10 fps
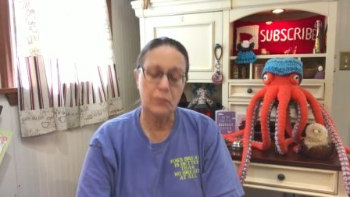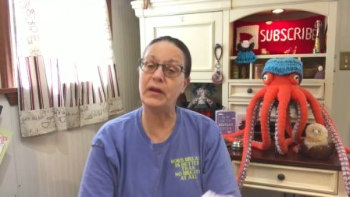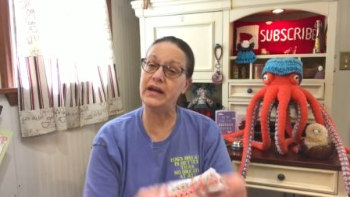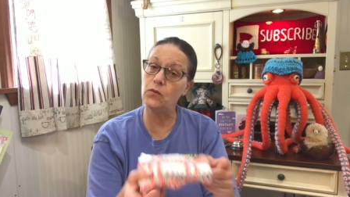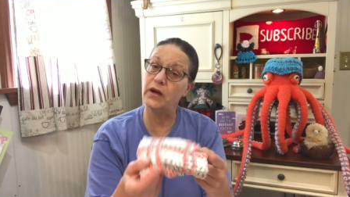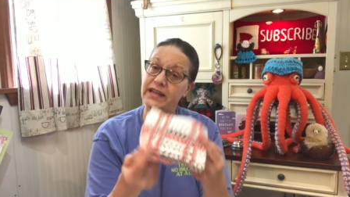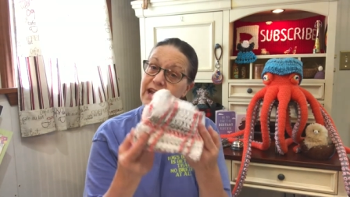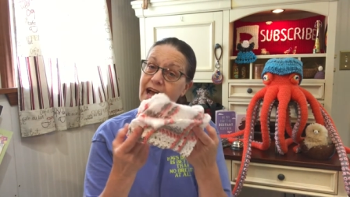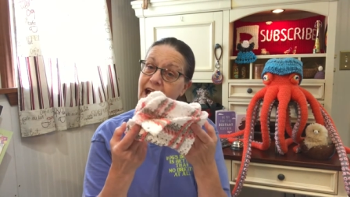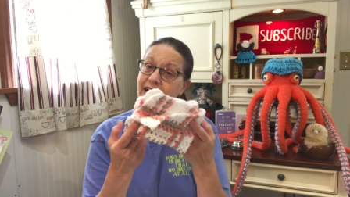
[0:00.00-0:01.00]
But anyway,
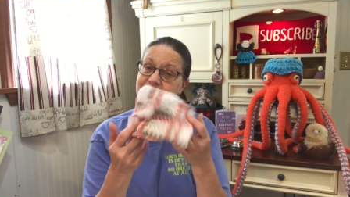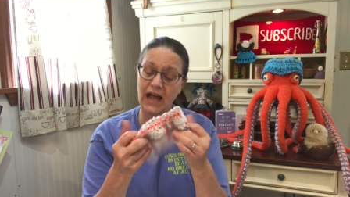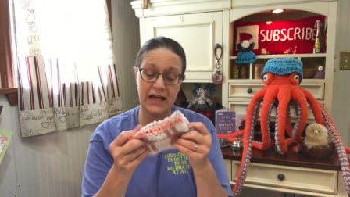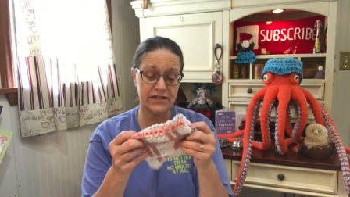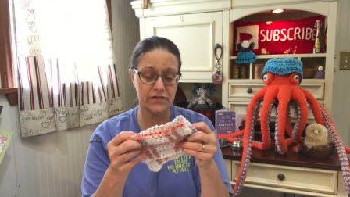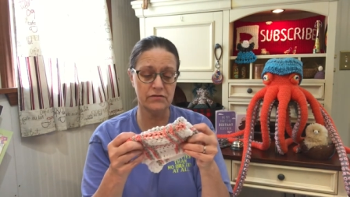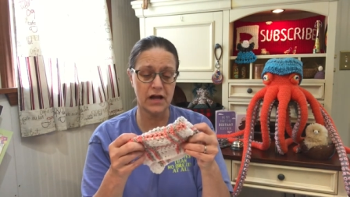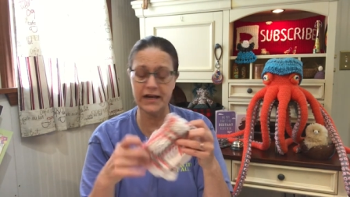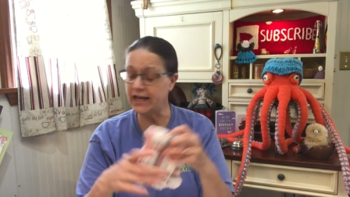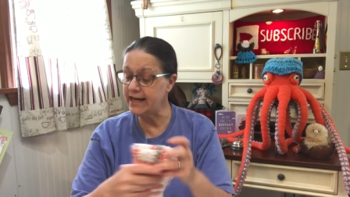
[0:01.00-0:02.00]
yeah, I, I do
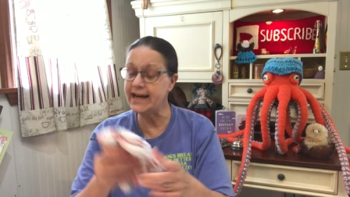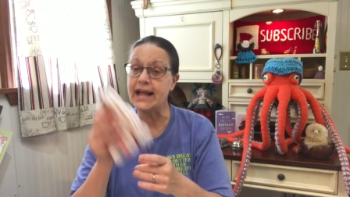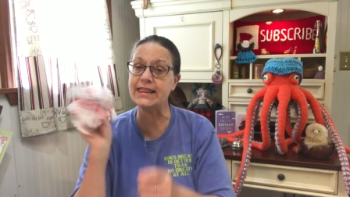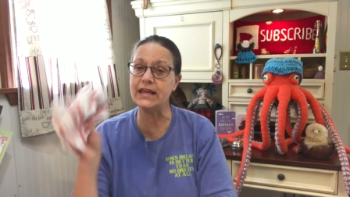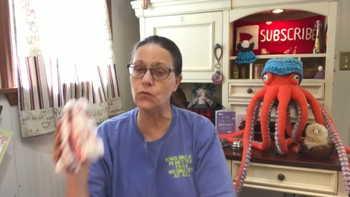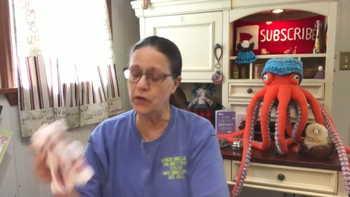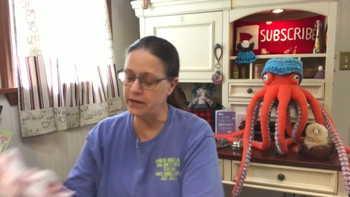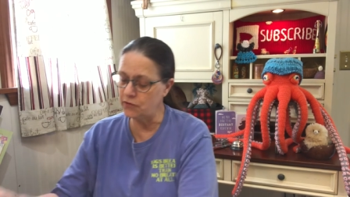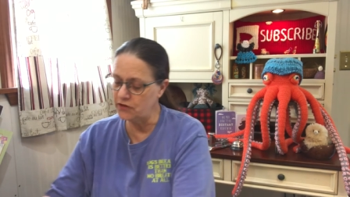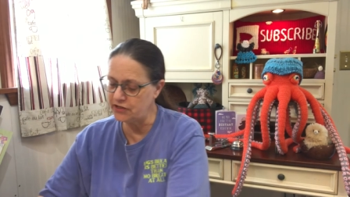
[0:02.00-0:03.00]
like it. And I think what
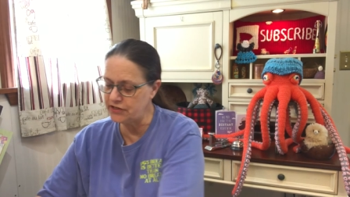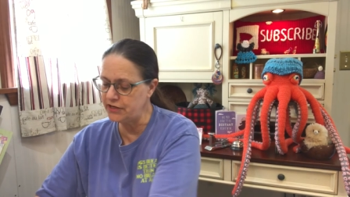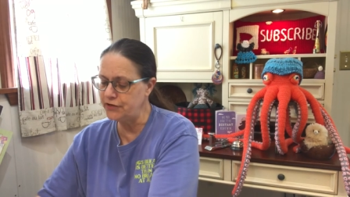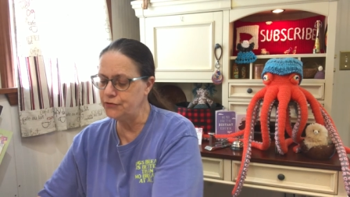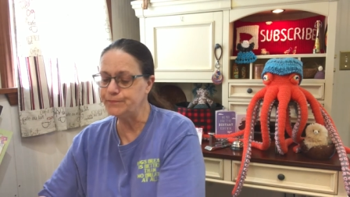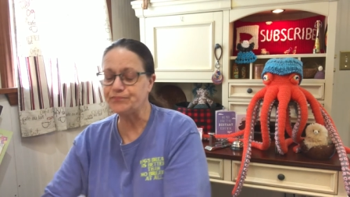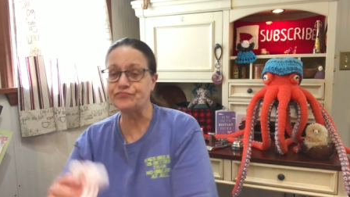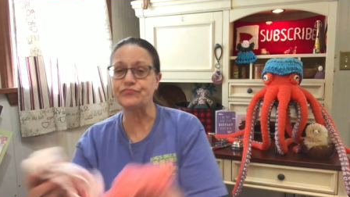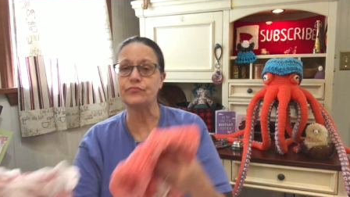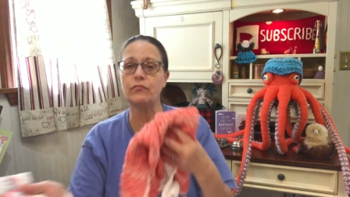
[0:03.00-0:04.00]
I'm going to do
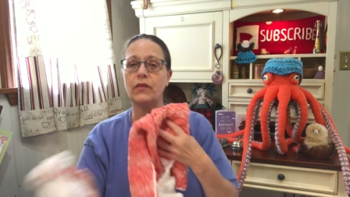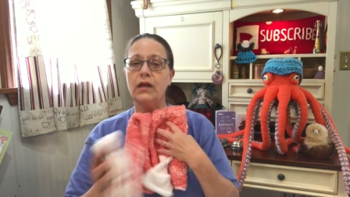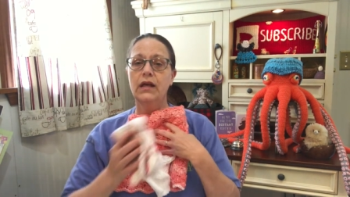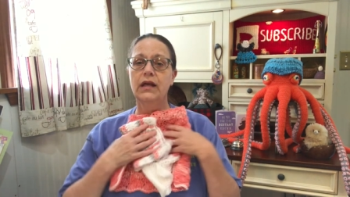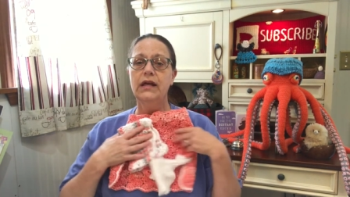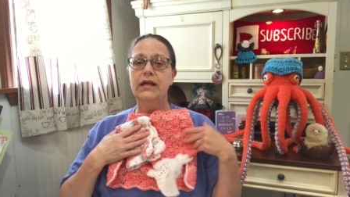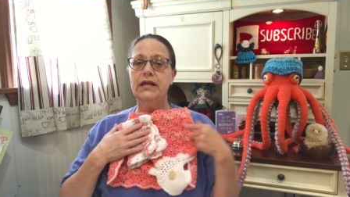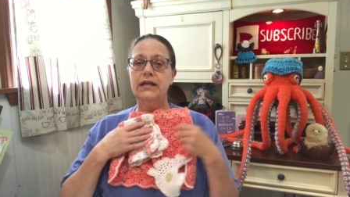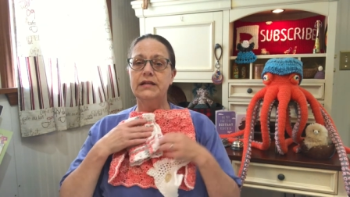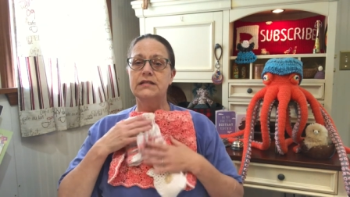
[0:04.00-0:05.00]

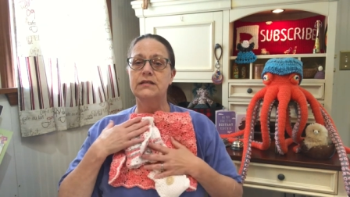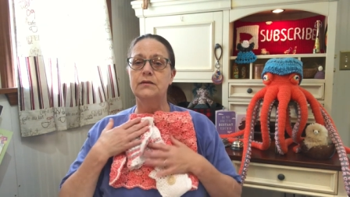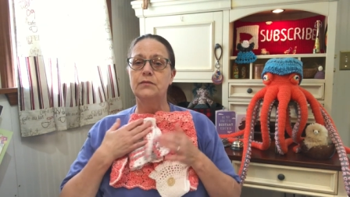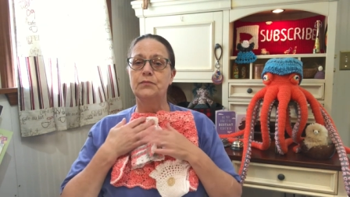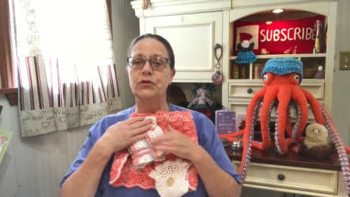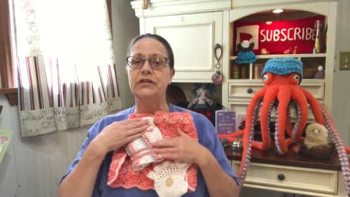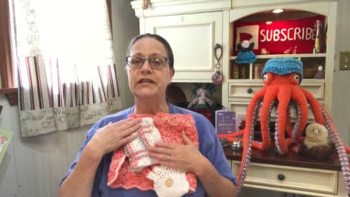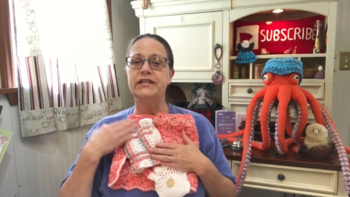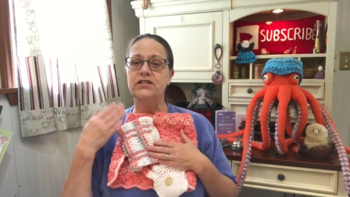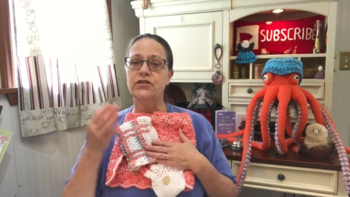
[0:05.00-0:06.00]
is put
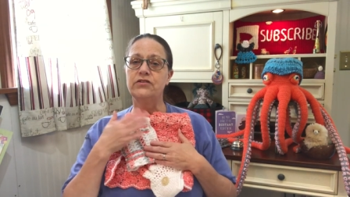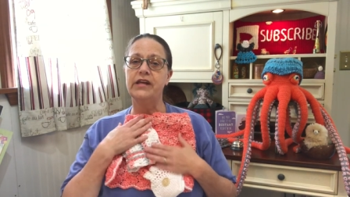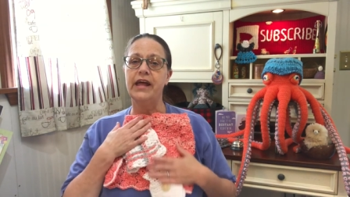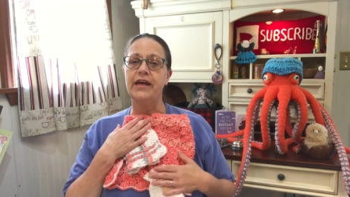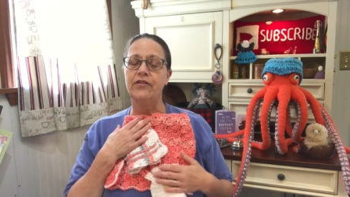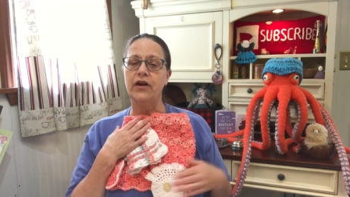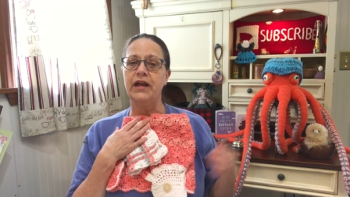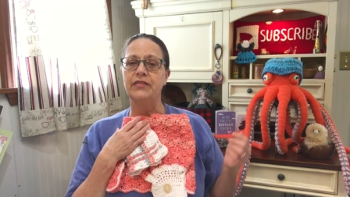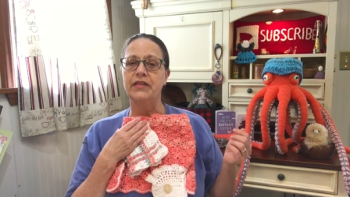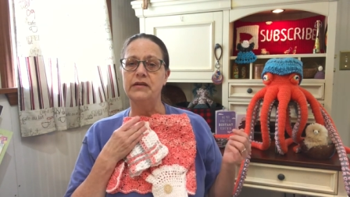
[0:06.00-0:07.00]
these two together
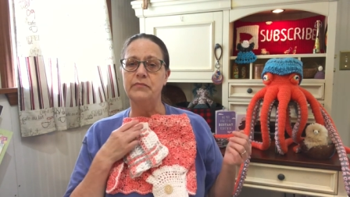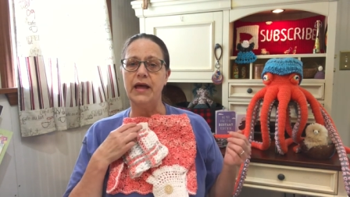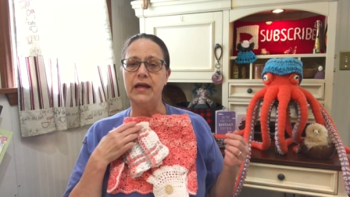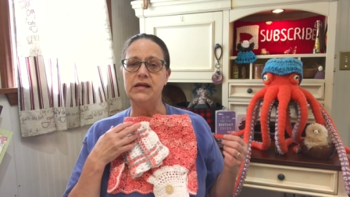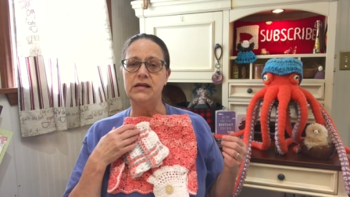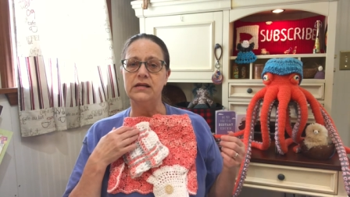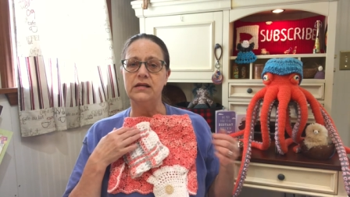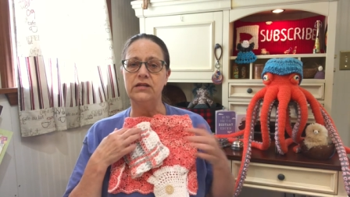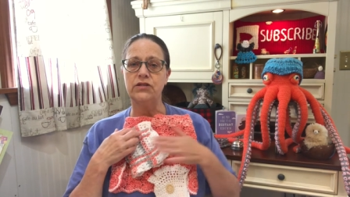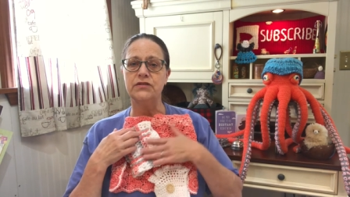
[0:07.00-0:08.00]
and then make,
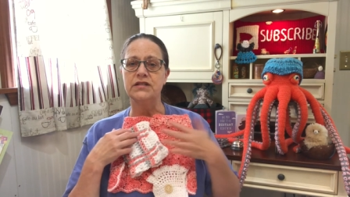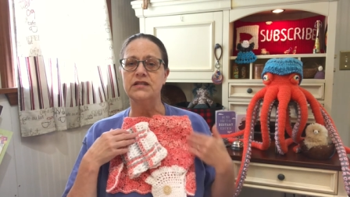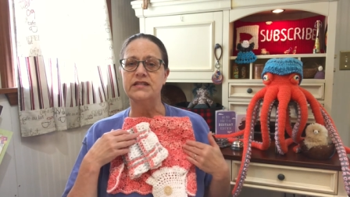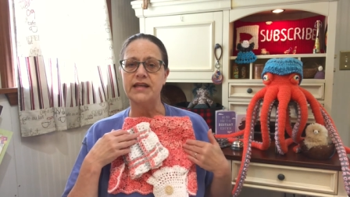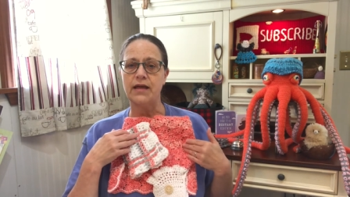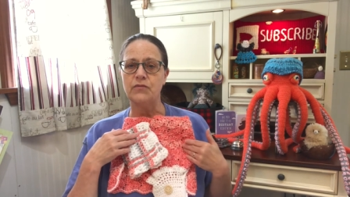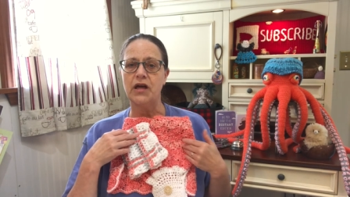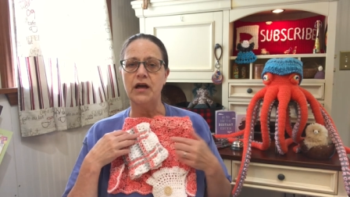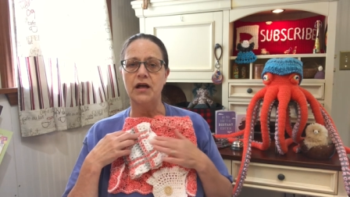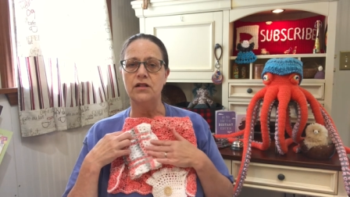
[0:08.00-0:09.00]
uh, using the same
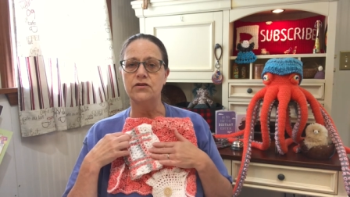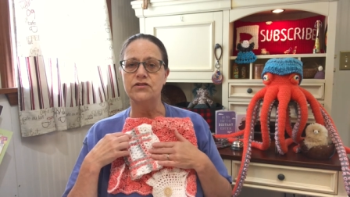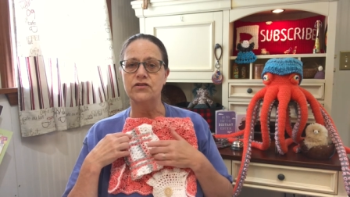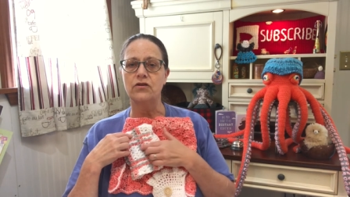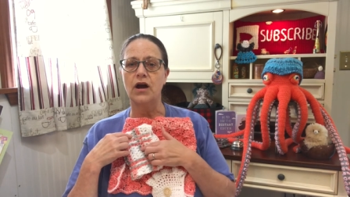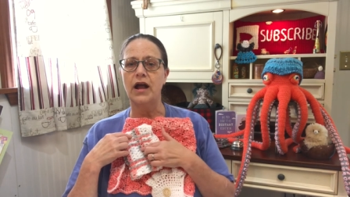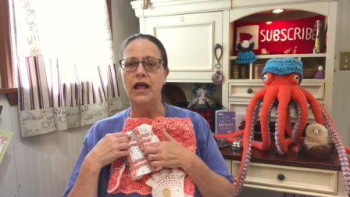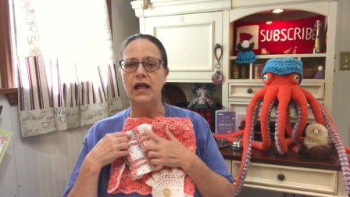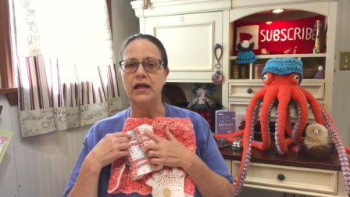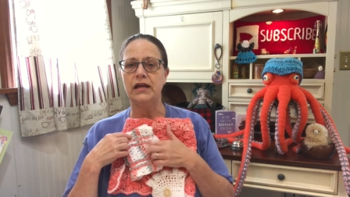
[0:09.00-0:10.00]
colors,
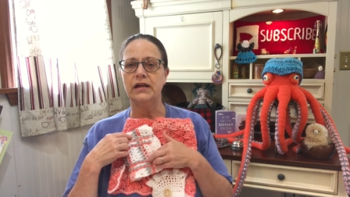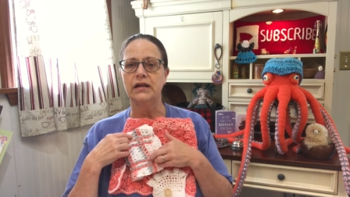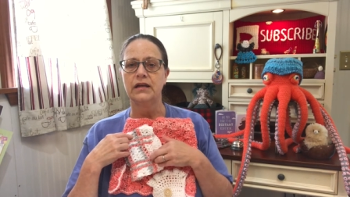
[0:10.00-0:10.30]
gray and